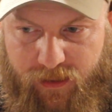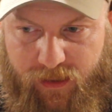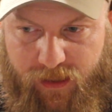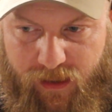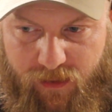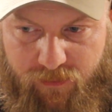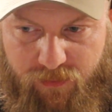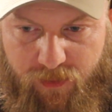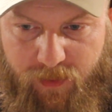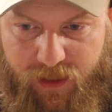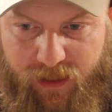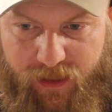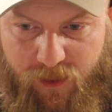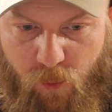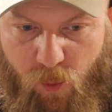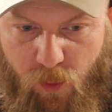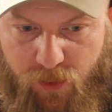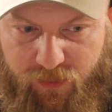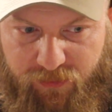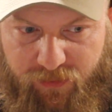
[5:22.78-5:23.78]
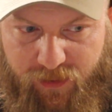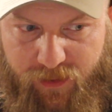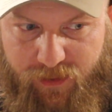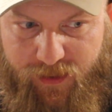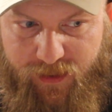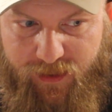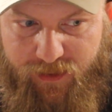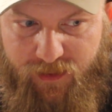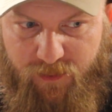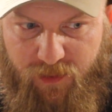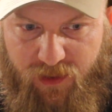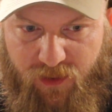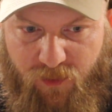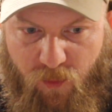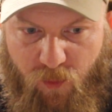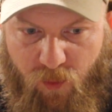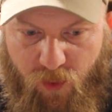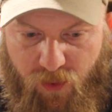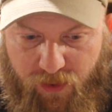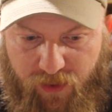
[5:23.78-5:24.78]
Everybody wants their kid to be a
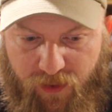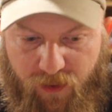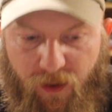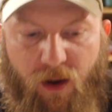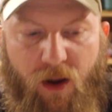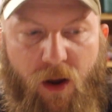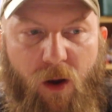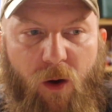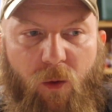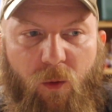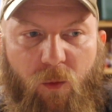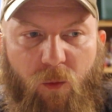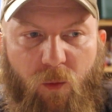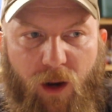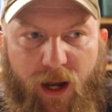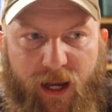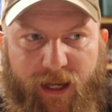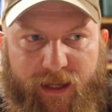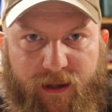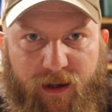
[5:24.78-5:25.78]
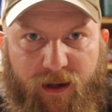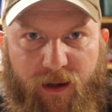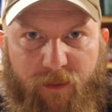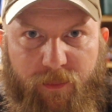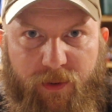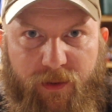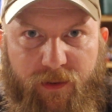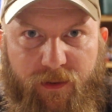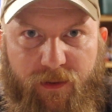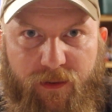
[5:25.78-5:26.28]
warrior, right up